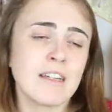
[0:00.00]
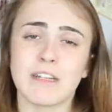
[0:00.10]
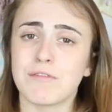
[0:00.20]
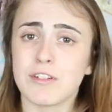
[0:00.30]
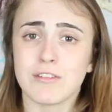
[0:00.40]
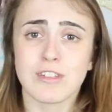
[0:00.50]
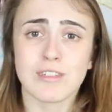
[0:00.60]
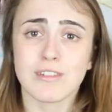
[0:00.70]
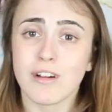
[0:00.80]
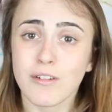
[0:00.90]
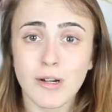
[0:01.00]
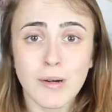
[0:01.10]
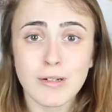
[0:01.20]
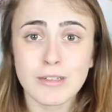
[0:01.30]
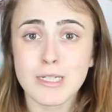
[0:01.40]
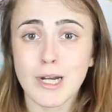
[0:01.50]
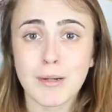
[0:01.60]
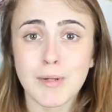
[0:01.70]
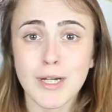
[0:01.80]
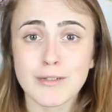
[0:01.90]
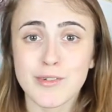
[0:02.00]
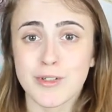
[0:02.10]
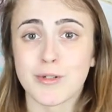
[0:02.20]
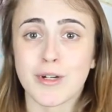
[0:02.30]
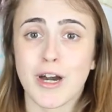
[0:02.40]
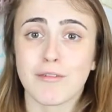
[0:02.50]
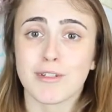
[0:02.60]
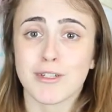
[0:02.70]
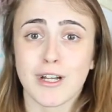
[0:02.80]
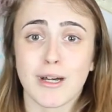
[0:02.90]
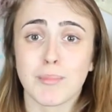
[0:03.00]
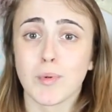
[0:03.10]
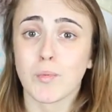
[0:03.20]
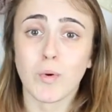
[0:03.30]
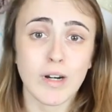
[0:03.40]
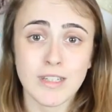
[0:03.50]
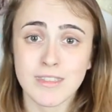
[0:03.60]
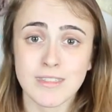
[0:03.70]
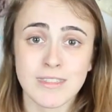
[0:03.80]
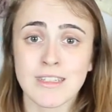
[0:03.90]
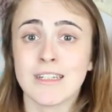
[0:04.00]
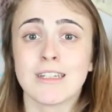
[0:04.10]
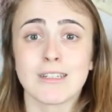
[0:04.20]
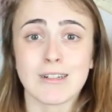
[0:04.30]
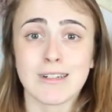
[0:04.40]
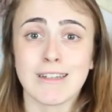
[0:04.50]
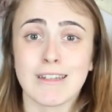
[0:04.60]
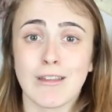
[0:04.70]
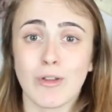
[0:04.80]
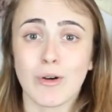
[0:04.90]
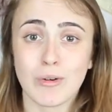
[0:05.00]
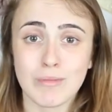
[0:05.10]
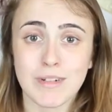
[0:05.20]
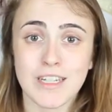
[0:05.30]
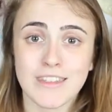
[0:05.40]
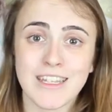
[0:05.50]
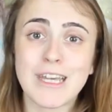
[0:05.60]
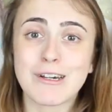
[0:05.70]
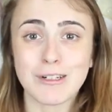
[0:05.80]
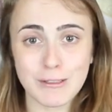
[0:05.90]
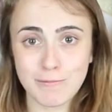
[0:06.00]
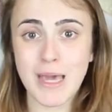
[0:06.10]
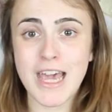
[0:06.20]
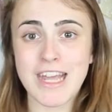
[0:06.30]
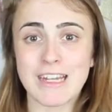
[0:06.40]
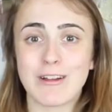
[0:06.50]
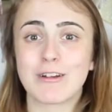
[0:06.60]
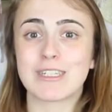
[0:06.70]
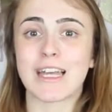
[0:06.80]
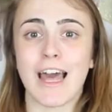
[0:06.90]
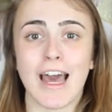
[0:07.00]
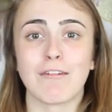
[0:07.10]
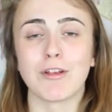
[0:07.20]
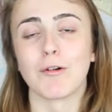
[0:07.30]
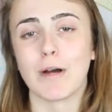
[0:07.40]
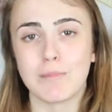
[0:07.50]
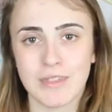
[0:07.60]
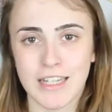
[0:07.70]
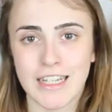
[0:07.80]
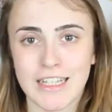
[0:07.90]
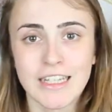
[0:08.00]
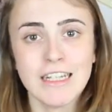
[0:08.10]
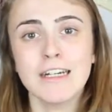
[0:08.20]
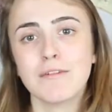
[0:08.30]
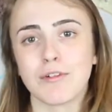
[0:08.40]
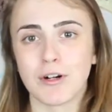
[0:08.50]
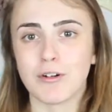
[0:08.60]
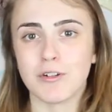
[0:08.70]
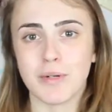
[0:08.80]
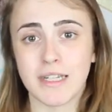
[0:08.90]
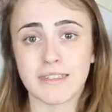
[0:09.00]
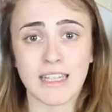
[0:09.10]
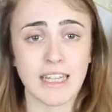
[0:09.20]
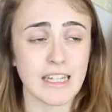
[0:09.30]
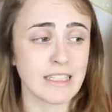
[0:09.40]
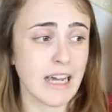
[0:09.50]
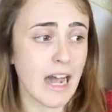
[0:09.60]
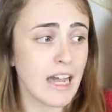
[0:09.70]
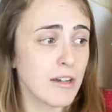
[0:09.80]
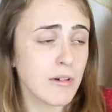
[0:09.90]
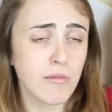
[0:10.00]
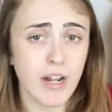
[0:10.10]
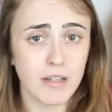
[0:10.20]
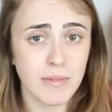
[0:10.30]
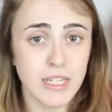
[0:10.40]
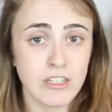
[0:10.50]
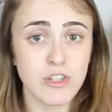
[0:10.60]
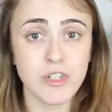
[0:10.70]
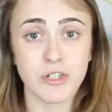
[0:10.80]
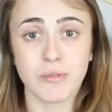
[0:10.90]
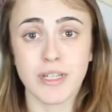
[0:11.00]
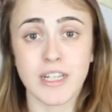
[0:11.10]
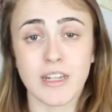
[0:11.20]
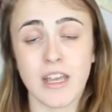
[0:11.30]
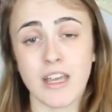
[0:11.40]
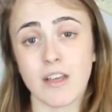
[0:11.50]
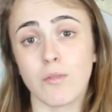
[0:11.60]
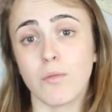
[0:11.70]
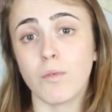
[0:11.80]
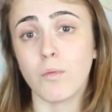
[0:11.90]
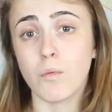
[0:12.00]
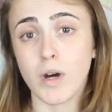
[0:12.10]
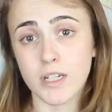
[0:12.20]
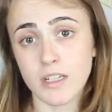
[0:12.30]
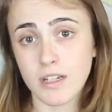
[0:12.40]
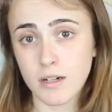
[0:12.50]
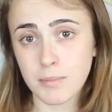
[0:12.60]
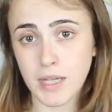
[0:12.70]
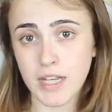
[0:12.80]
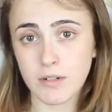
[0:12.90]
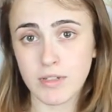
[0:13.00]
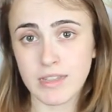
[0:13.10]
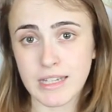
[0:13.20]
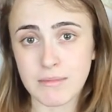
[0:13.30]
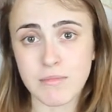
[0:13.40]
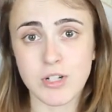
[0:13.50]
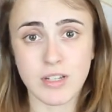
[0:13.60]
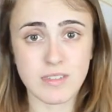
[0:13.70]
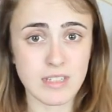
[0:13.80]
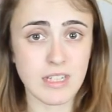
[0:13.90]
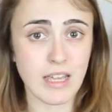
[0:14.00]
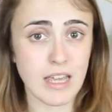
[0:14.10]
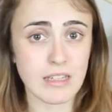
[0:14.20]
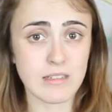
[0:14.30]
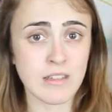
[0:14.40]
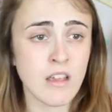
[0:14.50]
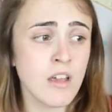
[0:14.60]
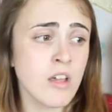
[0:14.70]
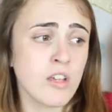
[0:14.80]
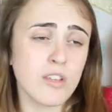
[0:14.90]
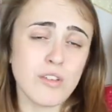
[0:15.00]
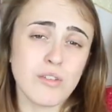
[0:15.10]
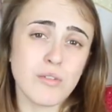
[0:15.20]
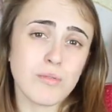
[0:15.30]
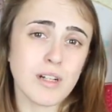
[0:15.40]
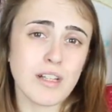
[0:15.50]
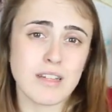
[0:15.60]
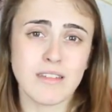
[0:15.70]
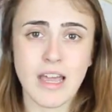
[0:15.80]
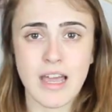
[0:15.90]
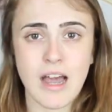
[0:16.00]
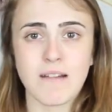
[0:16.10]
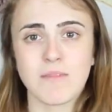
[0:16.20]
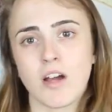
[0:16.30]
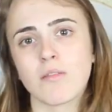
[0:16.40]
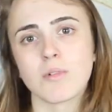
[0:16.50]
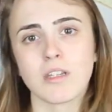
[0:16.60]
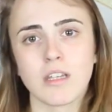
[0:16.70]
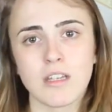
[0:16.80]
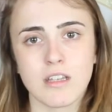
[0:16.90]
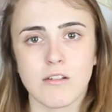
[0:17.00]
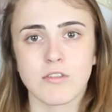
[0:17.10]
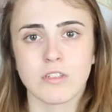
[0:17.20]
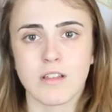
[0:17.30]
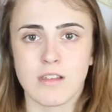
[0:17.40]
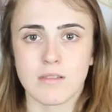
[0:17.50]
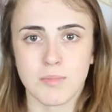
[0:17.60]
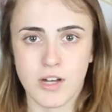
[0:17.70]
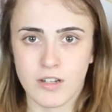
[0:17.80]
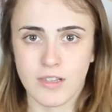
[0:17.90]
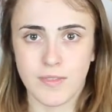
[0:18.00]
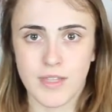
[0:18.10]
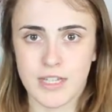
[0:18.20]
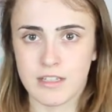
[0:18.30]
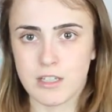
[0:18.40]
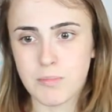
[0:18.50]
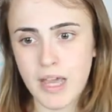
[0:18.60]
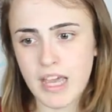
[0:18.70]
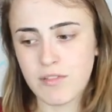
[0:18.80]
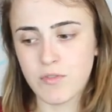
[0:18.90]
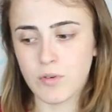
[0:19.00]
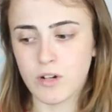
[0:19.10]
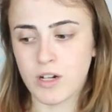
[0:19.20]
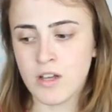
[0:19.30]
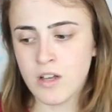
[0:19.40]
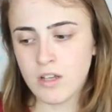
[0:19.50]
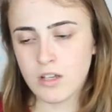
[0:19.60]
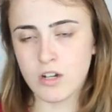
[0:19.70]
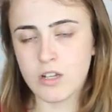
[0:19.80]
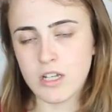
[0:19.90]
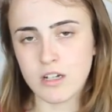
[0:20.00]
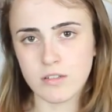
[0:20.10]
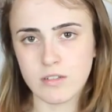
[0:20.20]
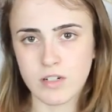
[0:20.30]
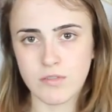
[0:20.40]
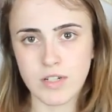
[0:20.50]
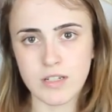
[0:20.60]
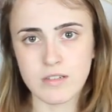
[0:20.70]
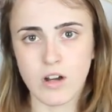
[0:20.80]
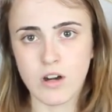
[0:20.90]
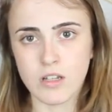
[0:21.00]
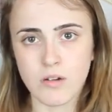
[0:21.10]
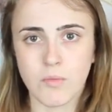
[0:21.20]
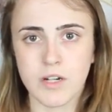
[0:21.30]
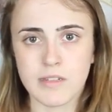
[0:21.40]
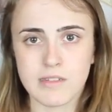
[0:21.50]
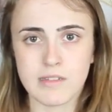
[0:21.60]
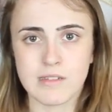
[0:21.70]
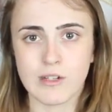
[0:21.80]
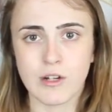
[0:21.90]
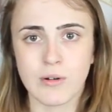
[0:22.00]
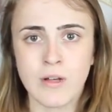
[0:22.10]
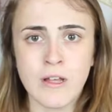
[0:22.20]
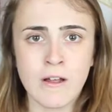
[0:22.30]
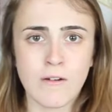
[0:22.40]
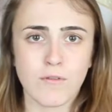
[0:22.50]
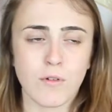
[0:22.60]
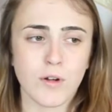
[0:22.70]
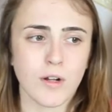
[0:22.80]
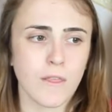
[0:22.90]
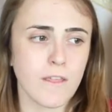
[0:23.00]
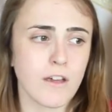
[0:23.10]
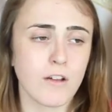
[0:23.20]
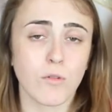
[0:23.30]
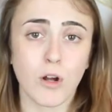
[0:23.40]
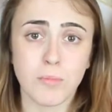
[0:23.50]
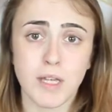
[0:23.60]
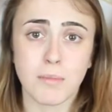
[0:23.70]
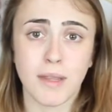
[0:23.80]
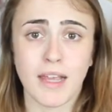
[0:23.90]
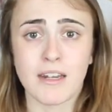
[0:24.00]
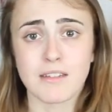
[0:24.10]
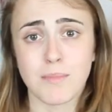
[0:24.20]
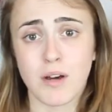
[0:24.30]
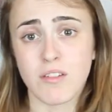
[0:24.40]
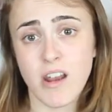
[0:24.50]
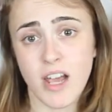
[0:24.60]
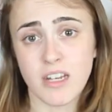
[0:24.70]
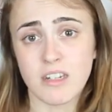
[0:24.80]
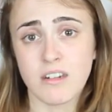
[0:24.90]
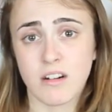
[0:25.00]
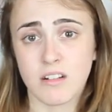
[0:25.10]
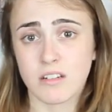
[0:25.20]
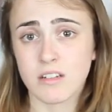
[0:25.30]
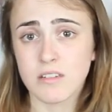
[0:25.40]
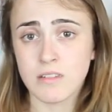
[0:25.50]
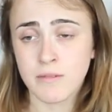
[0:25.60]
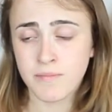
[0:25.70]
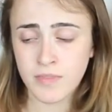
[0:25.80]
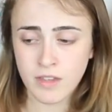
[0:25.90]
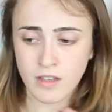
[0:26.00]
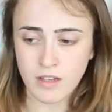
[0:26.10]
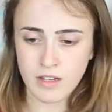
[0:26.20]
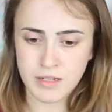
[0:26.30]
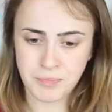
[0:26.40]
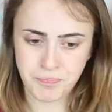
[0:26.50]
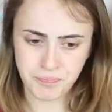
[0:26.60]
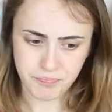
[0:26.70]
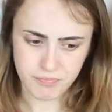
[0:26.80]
if you just don't go to Starbucks or to a coffee shop once during the whole month, you'll have paid to have your website for a whole month. And I would recommend doing a one-year plan with them just in case you realize, hey, I'm not really huge into this blogging thing. You pay for your year service all at once. So for the Grow Big plan, it's about $90, um,